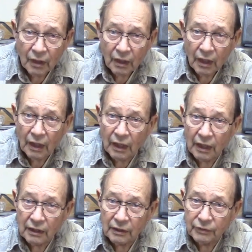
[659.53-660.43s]

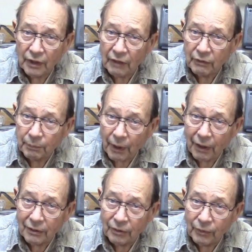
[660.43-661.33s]
And if you have a
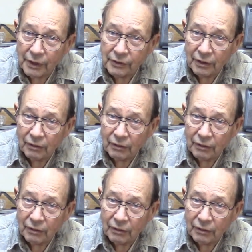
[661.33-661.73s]
partner with you